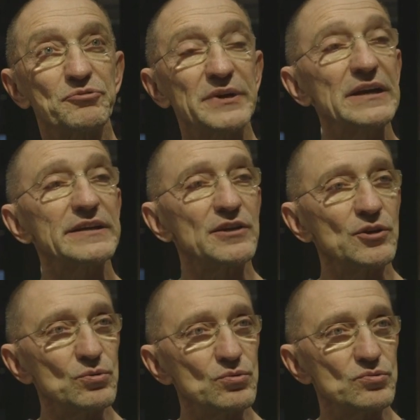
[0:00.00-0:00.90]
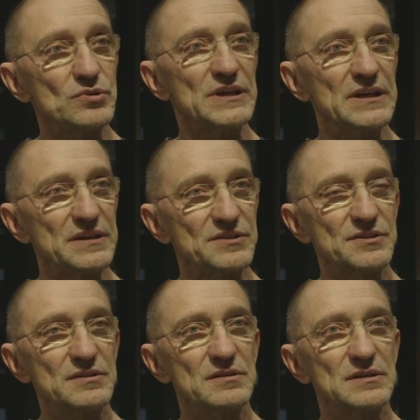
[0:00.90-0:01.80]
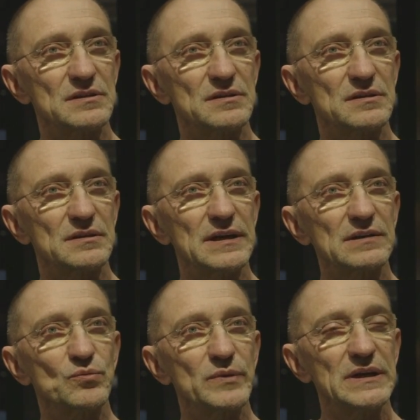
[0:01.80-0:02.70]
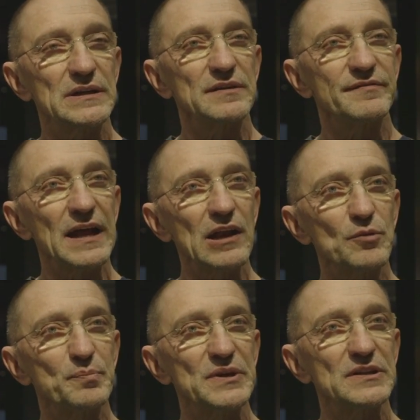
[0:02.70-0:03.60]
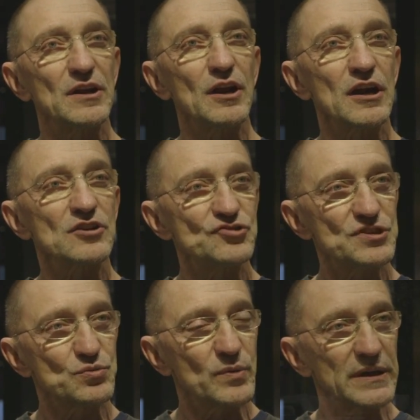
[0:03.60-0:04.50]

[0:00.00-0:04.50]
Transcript: really new is that we develop in the largest